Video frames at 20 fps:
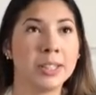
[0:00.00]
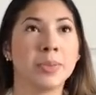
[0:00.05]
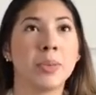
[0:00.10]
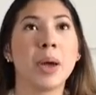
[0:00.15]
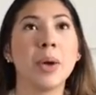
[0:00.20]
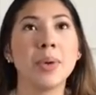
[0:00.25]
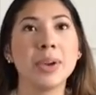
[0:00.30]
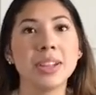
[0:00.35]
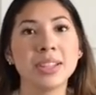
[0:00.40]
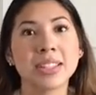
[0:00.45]

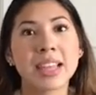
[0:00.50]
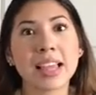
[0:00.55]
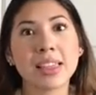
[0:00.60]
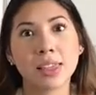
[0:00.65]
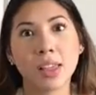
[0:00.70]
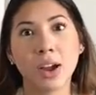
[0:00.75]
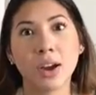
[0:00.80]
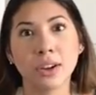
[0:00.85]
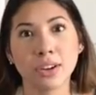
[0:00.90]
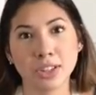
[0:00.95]
Well, I wouldn't say
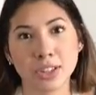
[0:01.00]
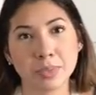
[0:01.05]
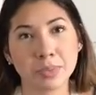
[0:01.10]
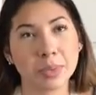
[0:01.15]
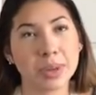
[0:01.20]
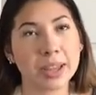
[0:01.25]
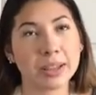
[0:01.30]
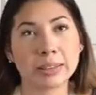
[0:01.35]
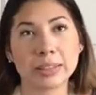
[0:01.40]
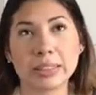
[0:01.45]
large,
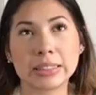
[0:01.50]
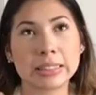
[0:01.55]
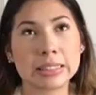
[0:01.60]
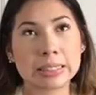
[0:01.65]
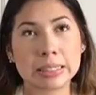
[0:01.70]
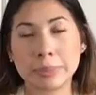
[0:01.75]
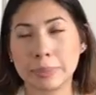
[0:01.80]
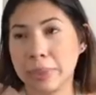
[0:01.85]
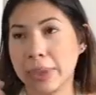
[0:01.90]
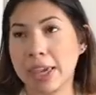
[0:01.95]
but
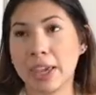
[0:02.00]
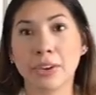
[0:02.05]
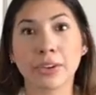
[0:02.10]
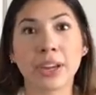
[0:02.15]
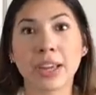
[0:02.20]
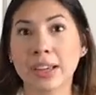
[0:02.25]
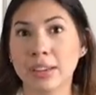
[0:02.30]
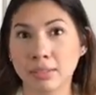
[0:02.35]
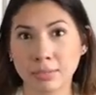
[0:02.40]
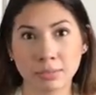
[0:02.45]

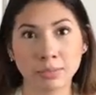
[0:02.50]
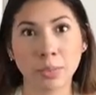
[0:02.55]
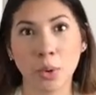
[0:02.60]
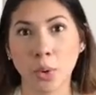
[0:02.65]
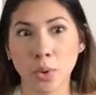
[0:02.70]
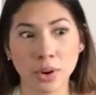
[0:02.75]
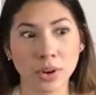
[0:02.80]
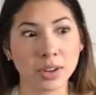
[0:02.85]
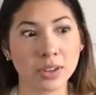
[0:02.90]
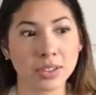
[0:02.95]
appearing
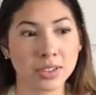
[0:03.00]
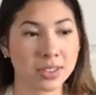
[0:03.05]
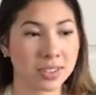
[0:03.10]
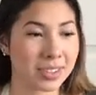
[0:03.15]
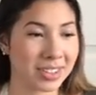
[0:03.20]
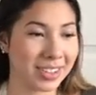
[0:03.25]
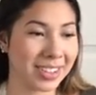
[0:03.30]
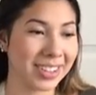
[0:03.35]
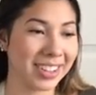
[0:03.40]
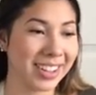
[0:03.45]

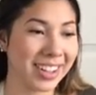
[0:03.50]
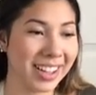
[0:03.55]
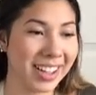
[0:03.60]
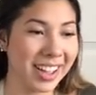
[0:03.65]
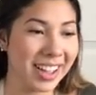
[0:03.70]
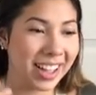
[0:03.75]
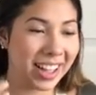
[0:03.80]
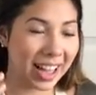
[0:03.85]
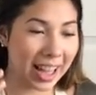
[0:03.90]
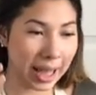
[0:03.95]
pores.
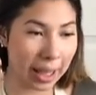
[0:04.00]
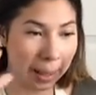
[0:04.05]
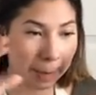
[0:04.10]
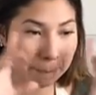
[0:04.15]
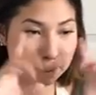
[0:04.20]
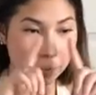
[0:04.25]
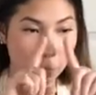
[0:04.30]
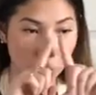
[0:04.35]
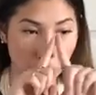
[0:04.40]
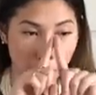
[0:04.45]

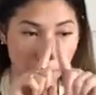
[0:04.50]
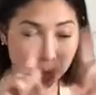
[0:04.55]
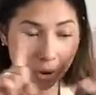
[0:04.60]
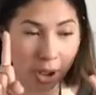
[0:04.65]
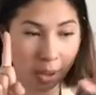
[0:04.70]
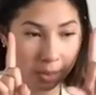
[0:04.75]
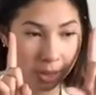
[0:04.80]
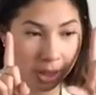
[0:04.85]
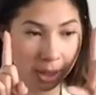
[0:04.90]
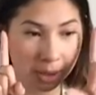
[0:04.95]
Pore
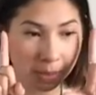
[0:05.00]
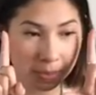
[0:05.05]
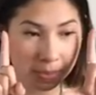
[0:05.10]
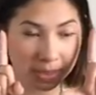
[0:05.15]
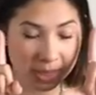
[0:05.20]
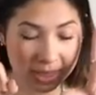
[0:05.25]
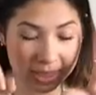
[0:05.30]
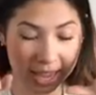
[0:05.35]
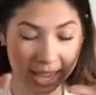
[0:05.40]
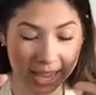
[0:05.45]

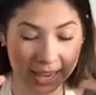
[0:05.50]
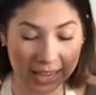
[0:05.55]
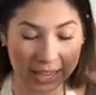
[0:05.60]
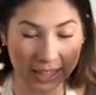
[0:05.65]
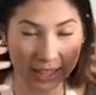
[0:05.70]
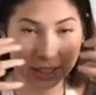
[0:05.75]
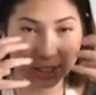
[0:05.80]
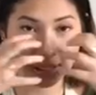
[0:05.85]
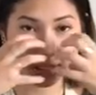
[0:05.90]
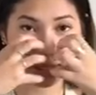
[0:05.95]
problem that it
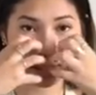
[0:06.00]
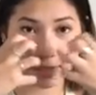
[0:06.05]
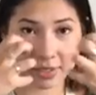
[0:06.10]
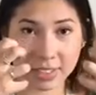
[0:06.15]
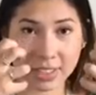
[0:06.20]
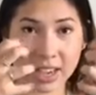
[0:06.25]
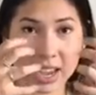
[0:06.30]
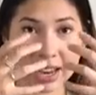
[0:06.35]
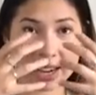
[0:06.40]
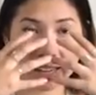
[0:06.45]

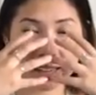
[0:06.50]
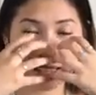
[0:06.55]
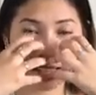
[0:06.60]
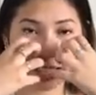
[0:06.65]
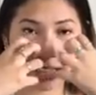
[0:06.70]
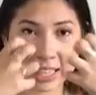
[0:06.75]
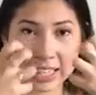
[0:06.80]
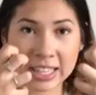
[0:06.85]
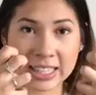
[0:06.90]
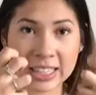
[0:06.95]
kind of
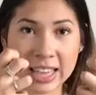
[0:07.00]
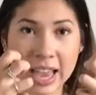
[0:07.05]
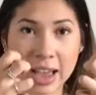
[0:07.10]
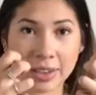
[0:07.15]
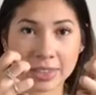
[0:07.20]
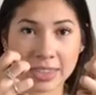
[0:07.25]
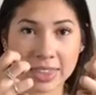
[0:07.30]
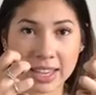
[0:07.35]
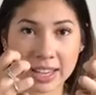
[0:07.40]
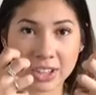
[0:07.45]
cleans
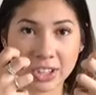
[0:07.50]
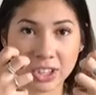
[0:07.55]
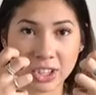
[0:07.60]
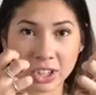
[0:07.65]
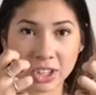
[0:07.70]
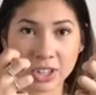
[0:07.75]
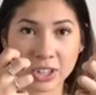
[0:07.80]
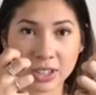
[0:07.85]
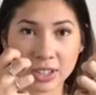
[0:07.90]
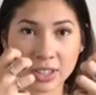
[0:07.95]
out that
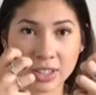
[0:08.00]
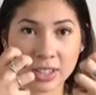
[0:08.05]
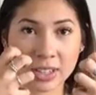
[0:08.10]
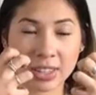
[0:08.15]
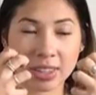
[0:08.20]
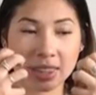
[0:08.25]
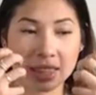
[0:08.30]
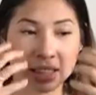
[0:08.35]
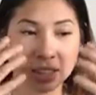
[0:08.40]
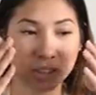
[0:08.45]
dirt,
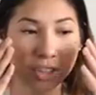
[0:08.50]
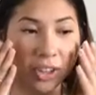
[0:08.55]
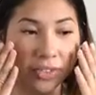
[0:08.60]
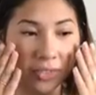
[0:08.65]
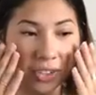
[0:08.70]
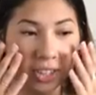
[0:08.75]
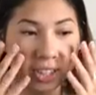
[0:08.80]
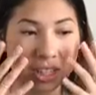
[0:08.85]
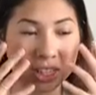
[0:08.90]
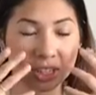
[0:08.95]
that
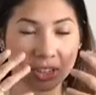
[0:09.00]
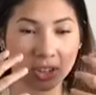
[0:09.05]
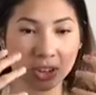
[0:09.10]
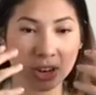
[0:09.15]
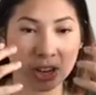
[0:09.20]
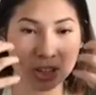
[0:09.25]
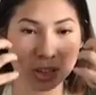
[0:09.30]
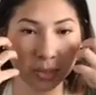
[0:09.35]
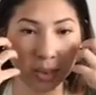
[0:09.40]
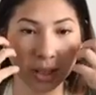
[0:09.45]
surfacing dirt,
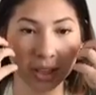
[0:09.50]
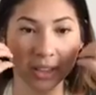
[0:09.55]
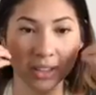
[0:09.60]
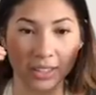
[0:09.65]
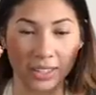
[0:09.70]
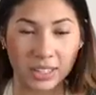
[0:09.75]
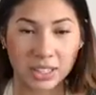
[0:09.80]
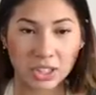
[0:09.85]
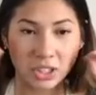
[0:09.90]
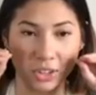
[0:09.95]
as well
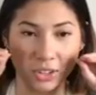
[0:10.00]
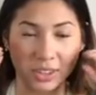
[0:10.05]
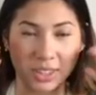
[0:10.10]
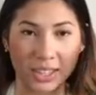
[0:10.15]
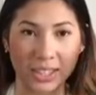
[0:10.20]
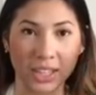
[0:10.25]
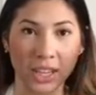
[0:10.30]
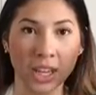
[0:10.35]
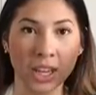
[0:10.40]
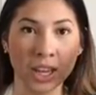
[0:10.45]
as the dirt
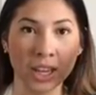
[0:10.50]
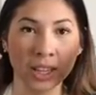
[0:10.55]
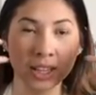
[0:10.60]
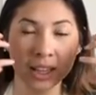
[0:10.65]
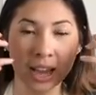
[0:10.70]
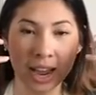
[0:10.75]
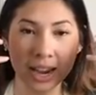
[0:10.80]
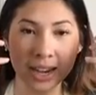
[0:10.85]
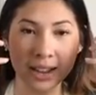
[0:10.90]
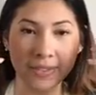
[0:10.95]
that's
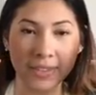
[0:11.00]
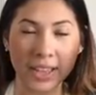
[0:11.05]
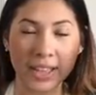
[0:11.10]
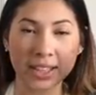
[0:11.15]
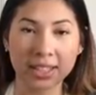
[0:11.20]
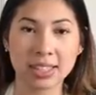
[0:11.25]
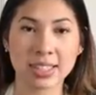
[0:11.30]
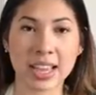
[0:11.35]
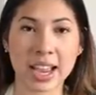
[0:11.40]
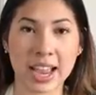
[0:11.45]
kind of
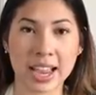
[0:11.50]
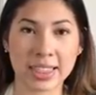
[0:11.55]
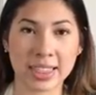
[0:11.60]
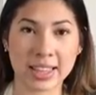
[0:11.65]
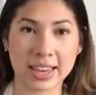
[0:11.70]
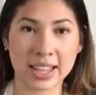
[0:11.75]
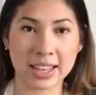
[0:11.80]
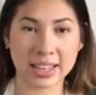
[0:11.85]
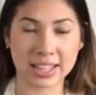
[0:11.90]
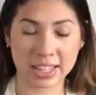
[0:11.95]
inside
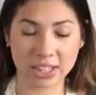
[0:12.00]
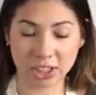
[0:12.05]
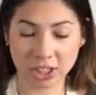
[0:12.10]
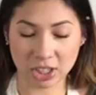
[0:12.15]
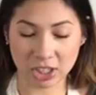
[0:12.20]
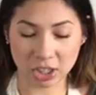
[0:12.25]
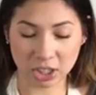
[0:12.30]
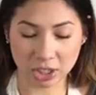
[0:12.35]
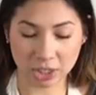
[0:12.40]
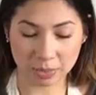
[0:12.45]
and it needs
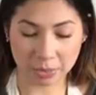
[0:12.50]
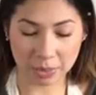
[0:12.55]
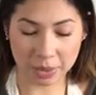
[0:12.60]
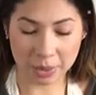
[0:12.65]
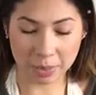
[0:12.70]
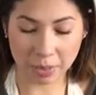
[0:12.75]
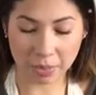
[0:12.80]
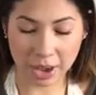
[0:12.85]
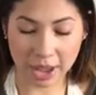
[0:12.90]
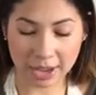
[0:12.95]
to just
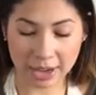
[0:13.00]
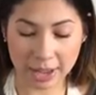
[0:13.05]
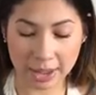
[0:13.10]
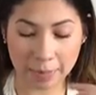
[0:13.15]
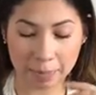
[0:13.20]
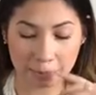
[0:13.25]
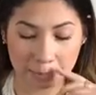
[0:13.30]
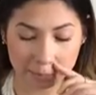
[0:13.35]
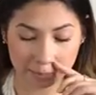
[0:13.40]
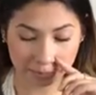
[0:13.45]
be brought
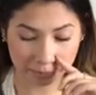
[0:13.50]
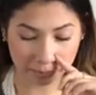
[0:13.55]
up.